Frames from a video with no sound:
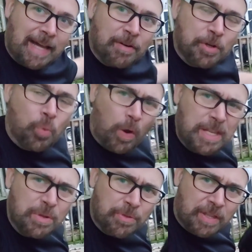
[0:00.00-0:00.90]
I don't know.
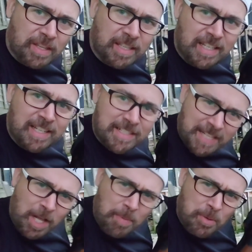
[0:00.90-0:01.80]
What do you think?
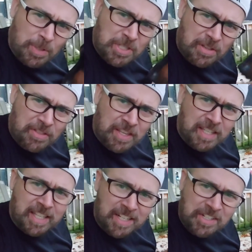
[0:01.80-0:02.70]
Tell me what you
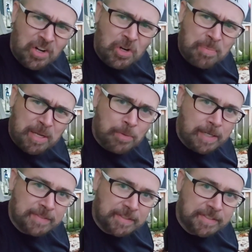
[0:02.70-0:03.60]
think. Can a dog be a
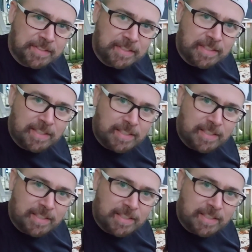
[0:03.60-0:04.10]
racist?